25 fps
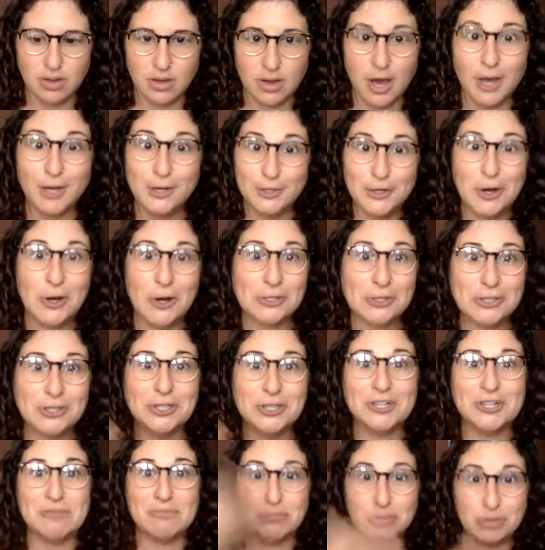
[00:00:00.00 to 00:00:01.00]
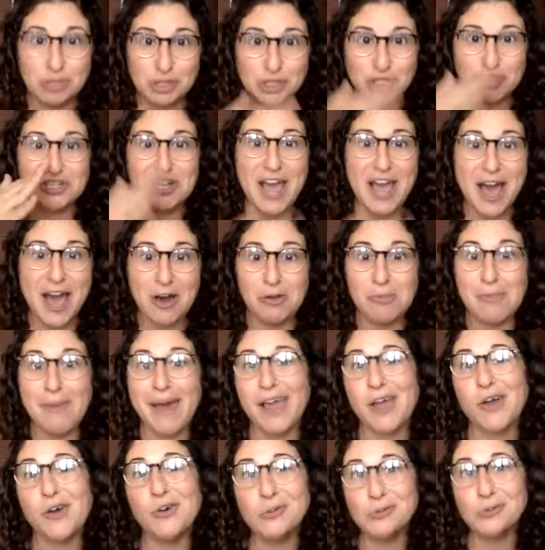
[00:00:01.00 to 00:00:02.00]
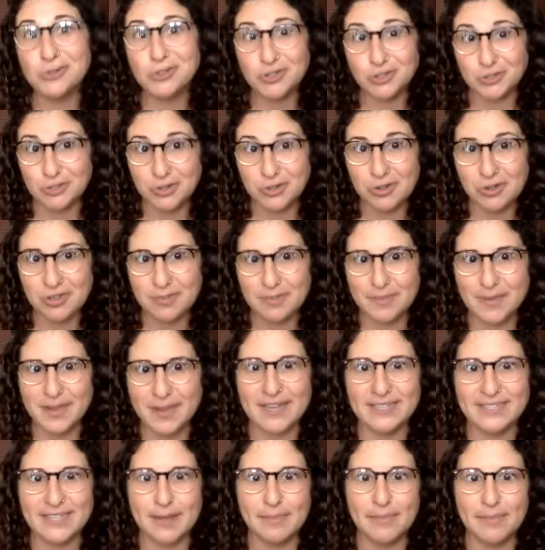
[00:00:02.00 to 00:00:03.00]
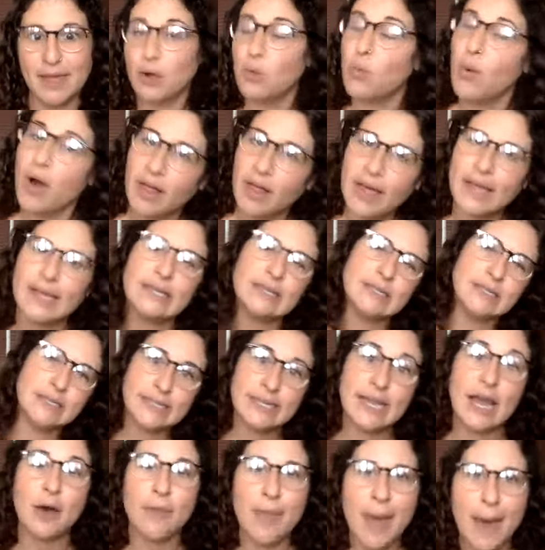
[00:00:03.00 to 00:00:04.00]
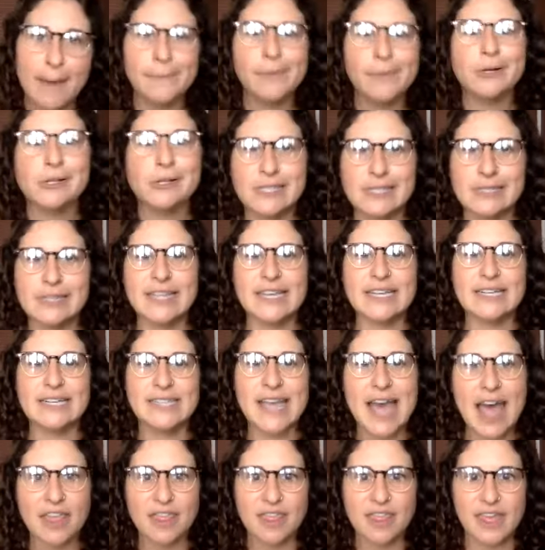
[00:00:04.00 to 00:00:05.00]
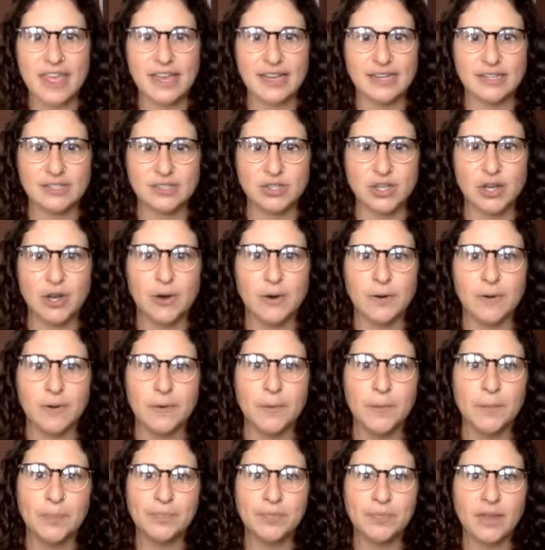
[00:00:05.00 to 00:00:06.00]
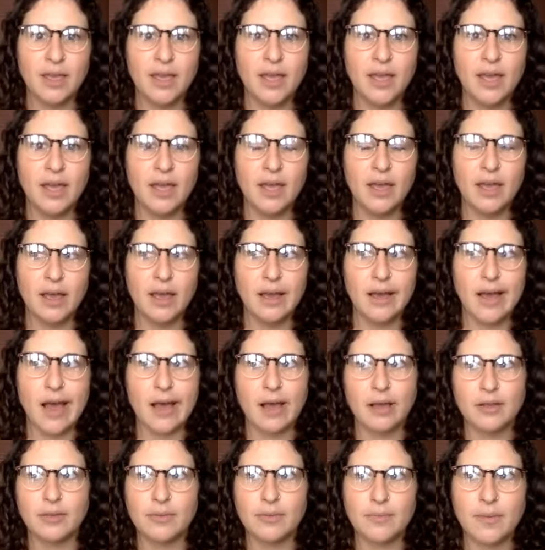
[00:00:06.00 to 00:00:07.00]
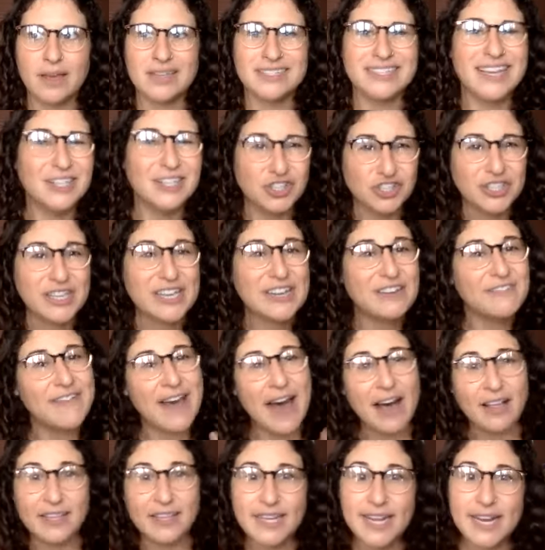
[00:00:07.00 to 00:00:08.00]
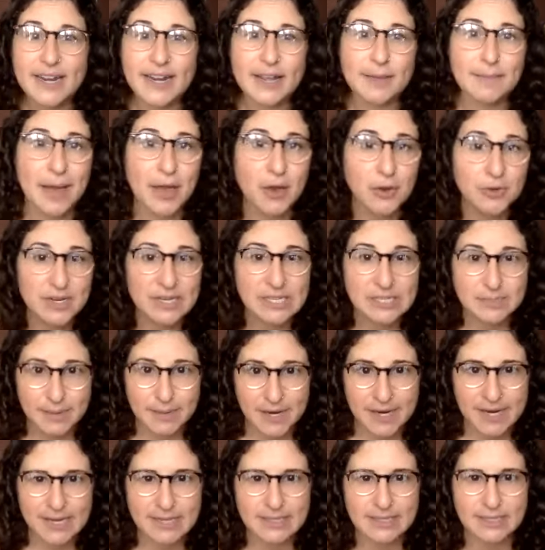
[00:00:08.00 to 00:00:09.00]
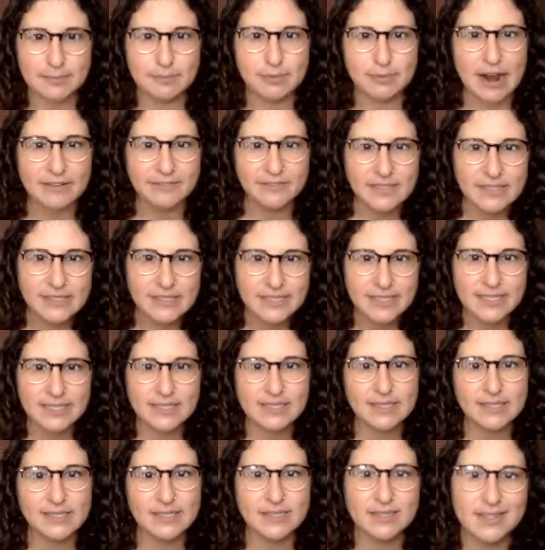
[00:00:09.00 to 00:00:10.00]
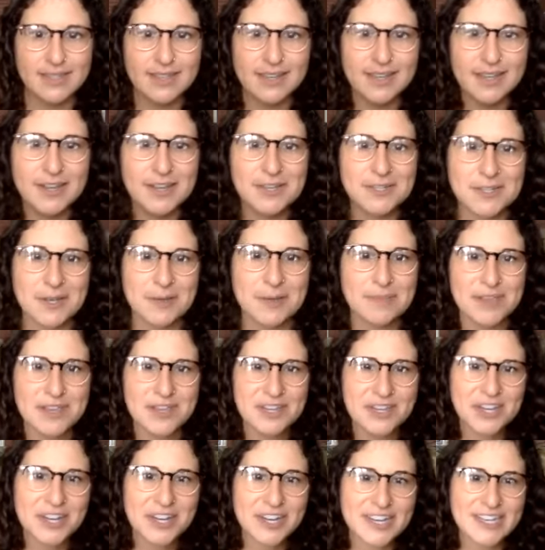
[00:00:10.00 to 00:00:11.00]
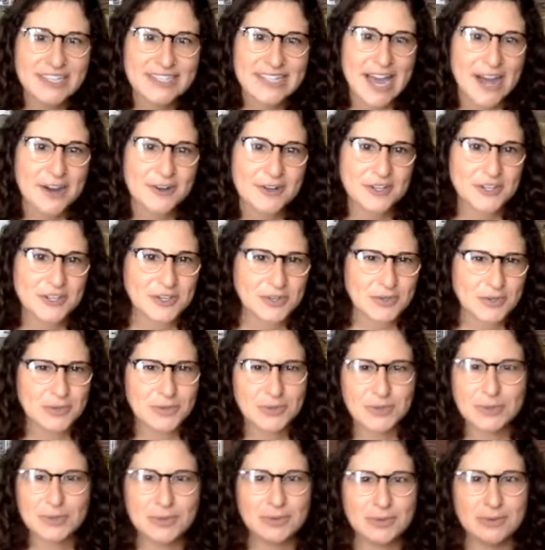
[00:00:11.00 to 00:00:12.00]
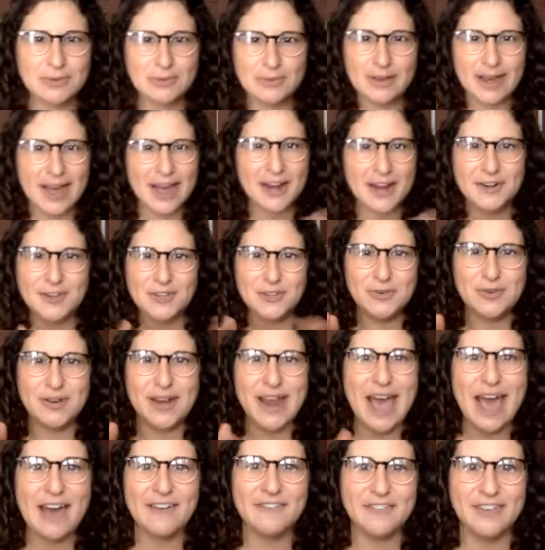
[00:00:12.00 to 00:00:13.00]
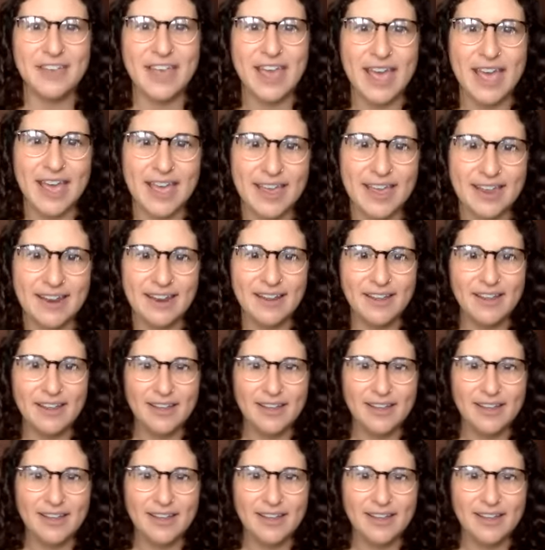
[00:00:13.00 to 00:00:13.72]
adulter and push down my own truth because I'm like, well, I can see how that person thinks that thing. So essentially invalidating my own experience and preferences. So I'd be curious, how do you how do you navigate